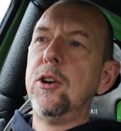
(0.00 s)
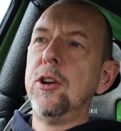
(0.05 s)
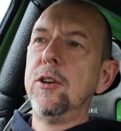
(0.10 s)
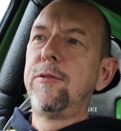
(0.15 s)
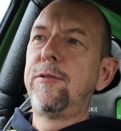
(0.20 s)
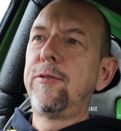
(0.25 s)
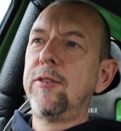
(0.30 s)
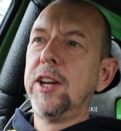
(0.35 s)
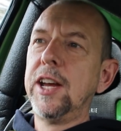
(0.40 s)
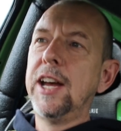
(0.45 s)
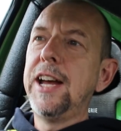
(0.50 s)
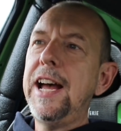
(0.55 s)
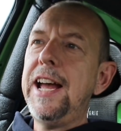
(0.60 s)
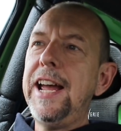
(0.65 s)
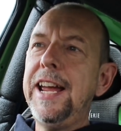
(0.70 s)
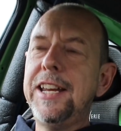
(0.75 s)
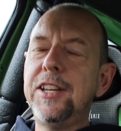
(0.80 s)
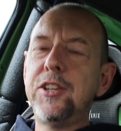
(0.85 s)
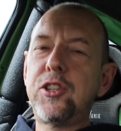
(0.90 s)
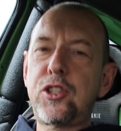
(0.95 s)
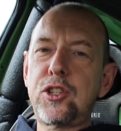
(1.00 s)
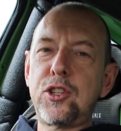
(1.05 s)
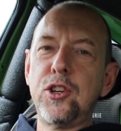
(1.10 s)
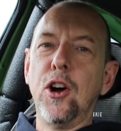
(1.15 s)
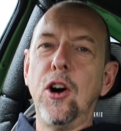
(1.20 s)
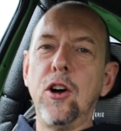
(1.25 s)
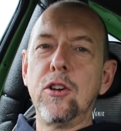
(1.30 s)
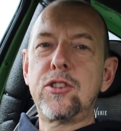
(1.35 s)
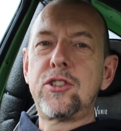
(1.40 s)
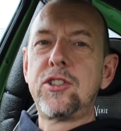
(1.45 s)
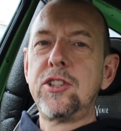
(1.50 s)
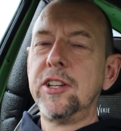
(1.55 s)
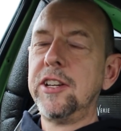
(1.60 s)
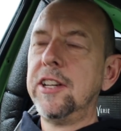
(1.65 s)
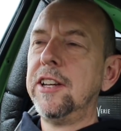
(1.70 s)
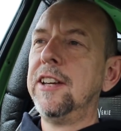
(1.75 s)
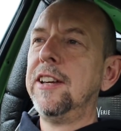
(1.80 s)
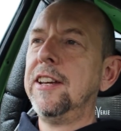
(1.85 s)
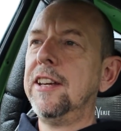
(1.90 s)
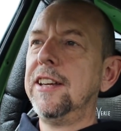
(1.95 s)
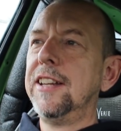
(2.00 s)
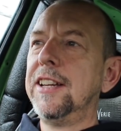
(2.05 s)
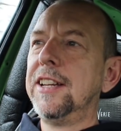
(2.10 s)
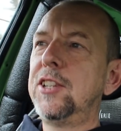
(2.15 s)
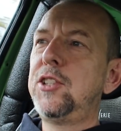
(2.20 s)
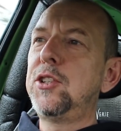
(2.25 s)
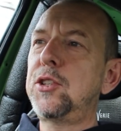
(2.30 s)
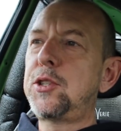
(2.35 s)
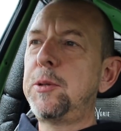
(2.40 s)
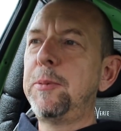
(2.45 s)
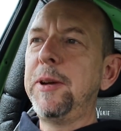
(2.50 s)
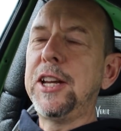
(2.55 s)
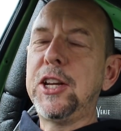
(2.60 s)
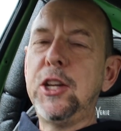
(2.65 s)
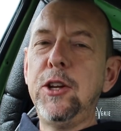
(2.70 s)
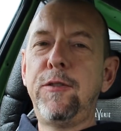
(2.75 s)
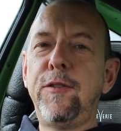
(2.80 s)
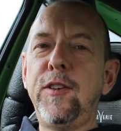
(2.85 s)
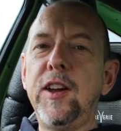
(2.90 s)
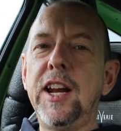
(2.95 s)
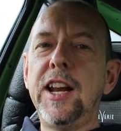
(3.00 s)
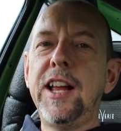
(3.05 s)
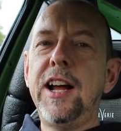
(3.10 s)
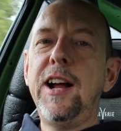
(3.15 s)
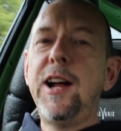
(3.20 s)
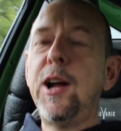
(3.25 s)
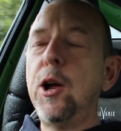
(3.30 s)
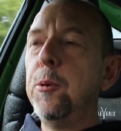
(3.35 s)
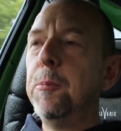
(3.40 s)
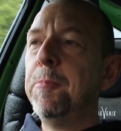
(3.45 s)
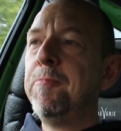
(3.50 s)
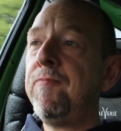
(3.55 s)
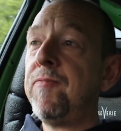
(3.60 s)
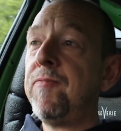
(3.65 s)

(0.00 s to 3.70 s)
of hand snot, just to make you feel at home.